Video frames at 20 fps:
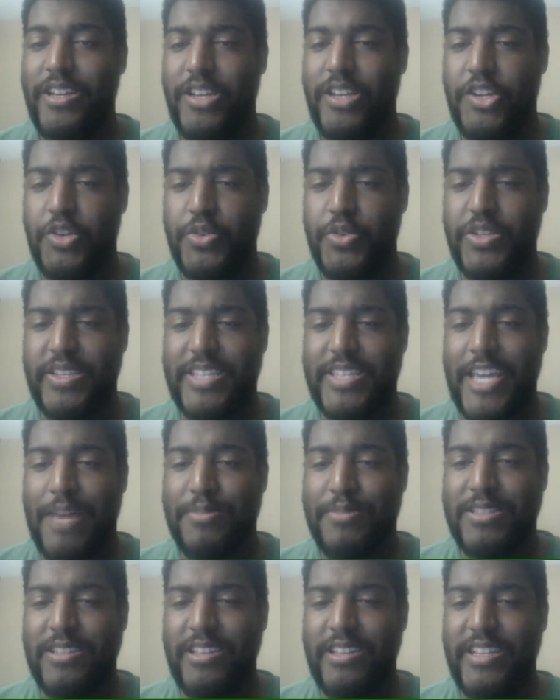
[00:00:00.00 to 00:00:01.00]
who just
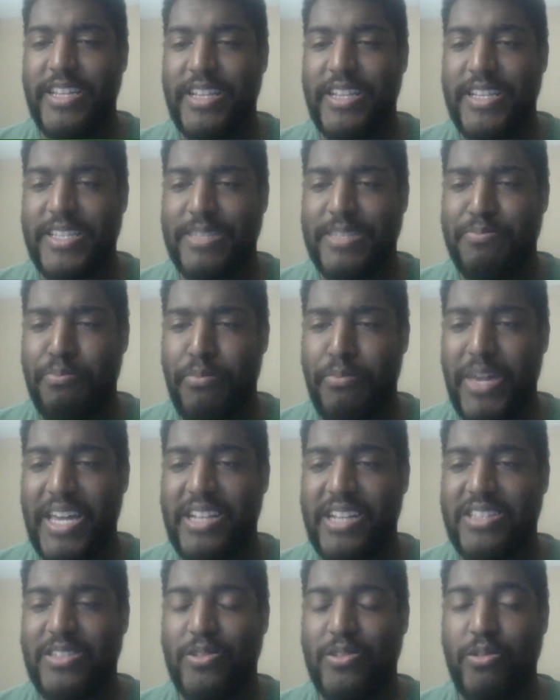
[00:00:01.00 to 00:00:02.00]
absolutely
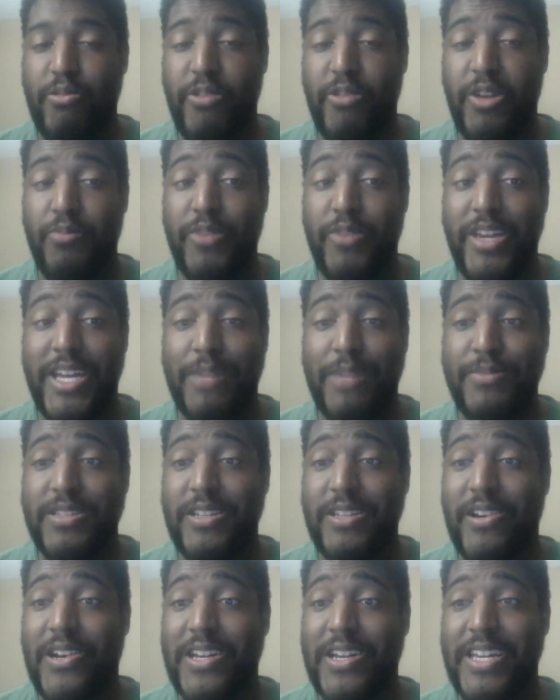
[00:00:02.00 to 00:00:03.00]
dismantled Green Bay. I'm
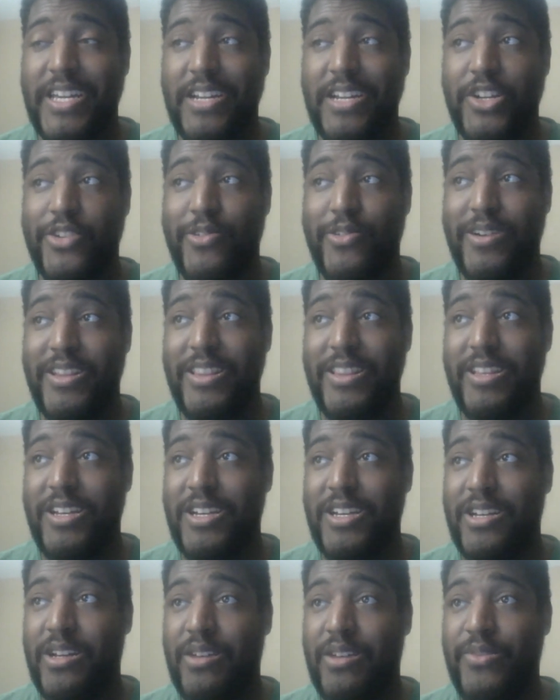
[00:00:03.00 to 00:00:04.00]
talking Jordan
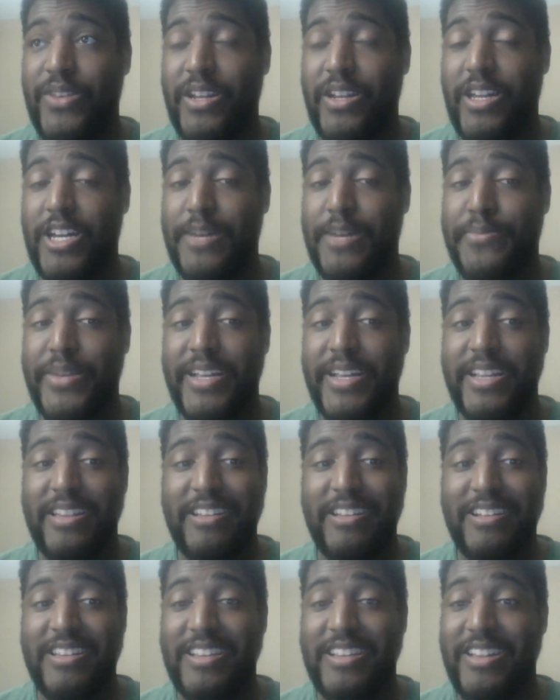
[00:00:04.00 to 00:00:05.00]
Love and company
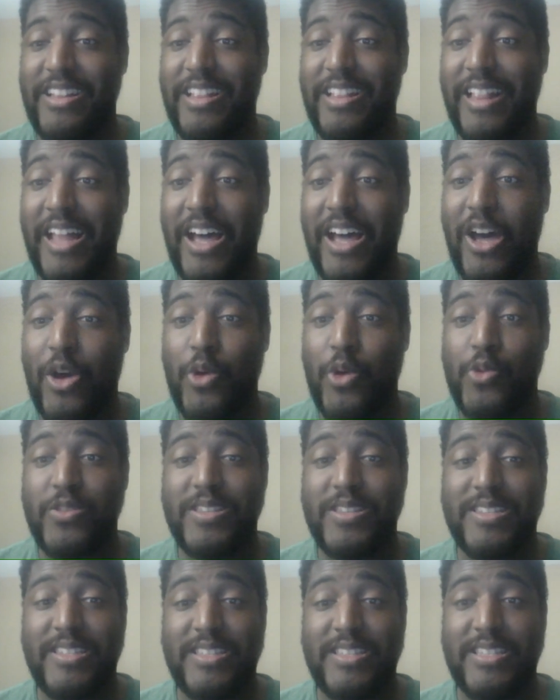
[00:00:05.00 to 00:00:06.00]
looked
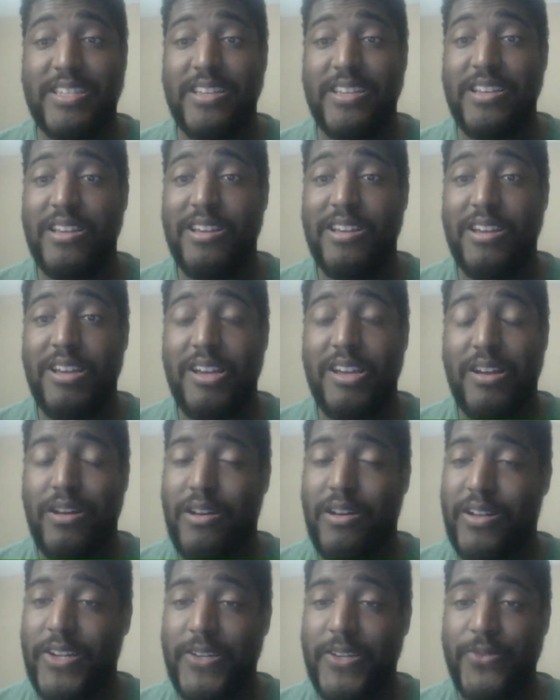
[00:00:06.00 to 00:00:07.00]
lost
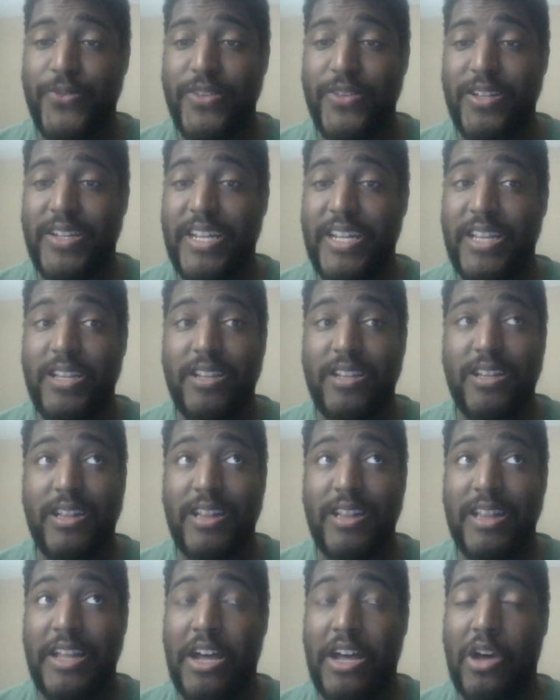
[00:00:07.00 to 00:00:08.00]
on that field. They looked
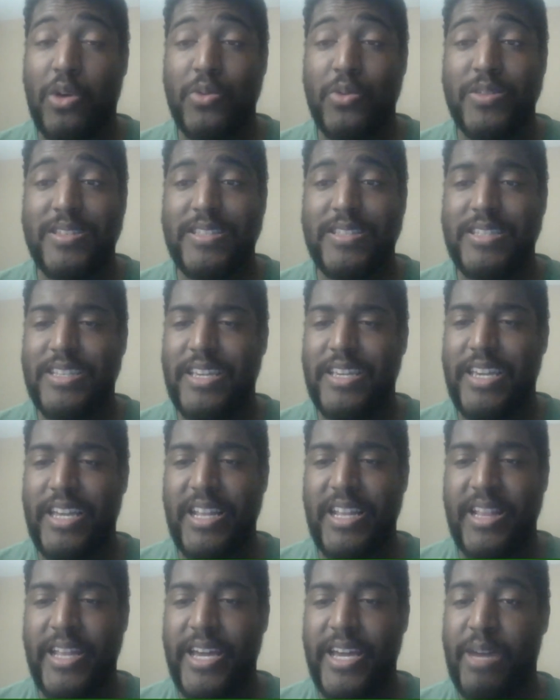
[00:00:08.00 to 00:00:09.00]
lost
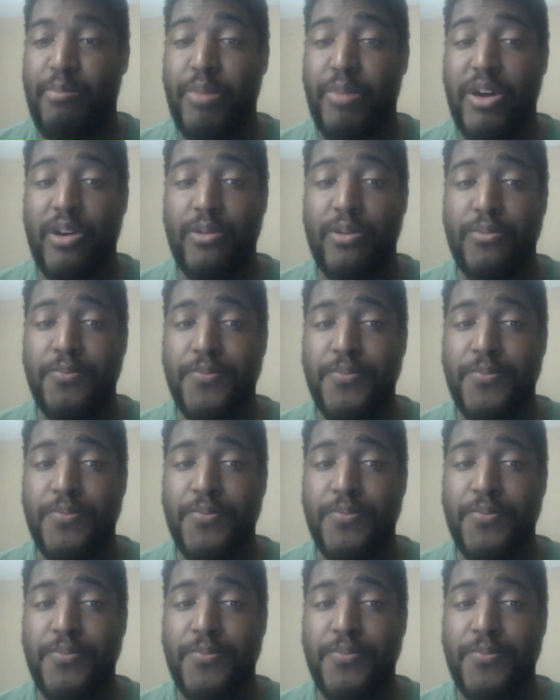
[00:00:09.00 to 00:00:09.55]
in Lambeau.